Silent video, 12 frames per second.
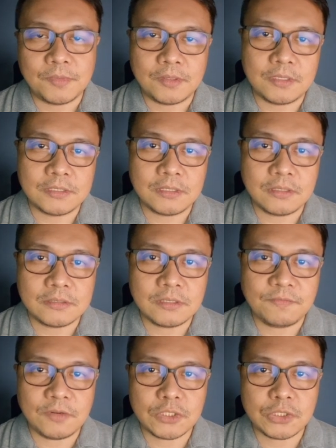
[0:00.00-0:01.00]
The skills
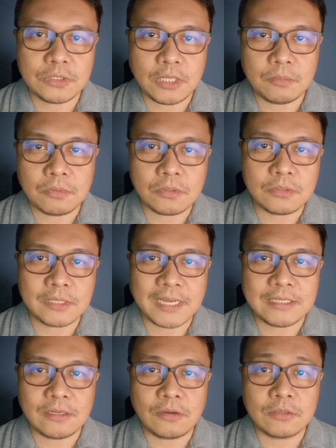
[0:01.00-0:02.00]
definition table
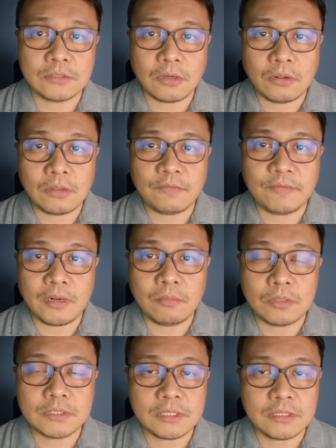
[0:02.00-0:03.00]
catalogs all
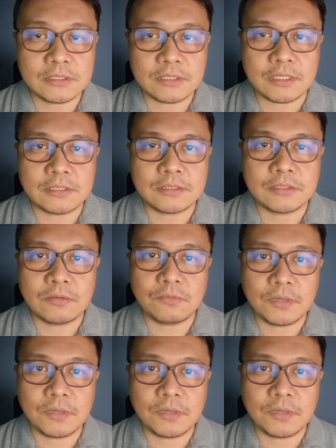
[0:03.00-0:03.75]
available skill sets